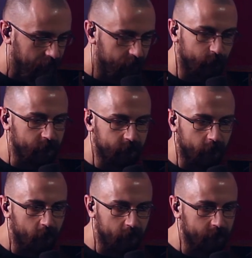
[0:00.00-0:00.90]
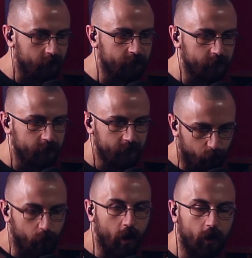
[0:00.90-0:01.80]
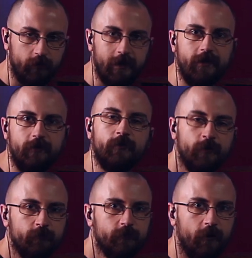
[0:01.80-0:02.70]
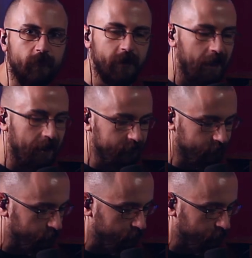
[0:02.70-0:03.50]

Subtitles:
Every song is often wildly different from the next,